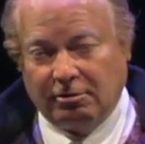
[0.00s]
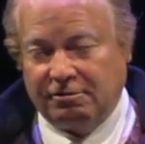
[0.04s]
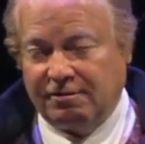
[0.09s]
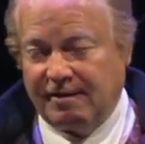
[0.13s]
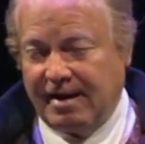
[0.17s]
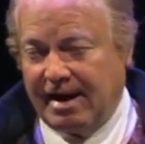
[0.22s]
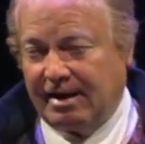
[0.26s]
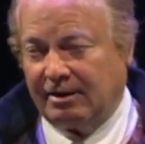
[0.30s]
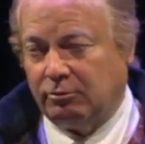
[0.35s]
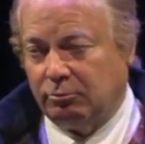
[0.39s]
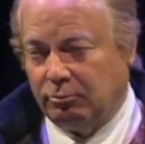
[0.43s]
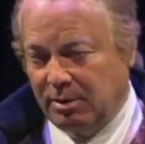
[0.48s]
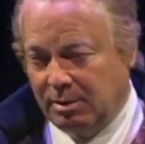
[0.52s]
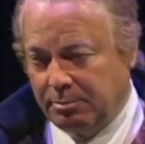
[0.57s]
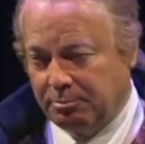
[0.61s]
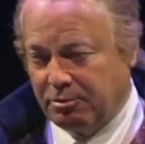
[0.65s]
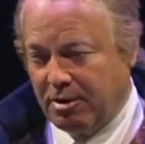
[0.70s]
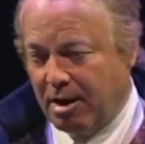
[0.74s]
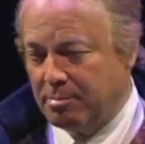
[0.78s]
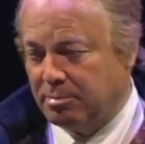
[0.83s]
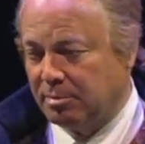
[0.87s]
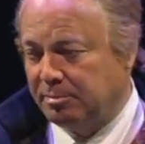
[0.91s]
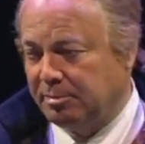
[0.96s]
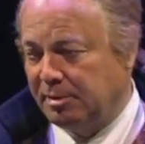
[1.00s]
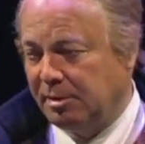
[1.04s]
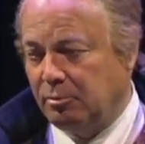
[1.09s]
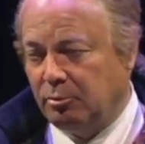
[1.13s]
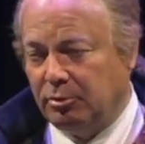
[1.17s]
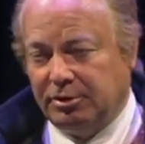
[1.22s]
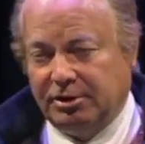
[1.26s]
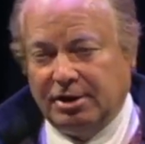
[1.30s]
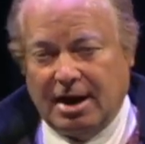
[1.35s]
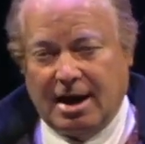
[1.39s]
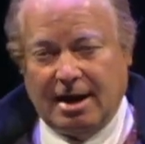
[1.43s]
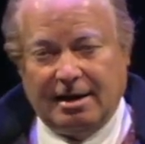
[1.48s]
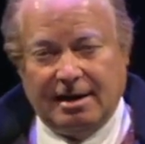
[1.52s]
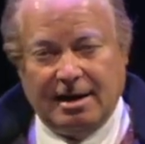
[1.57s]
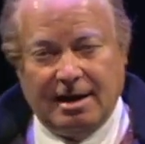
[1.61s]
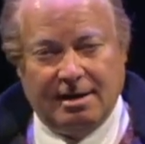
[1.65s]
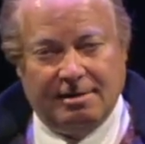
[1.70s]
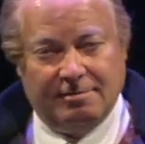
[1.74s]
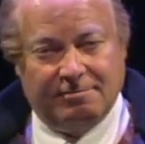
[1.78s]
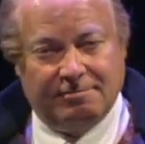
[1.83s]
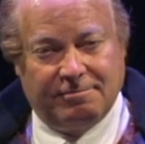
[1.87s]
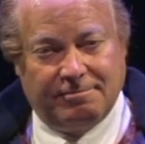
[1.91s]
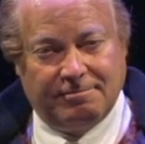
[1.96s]
In fact, we probably would not
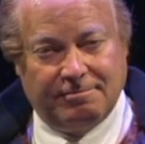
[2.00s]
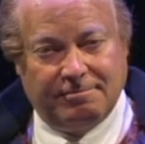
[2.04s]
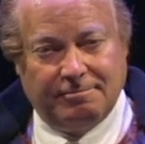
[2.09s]
have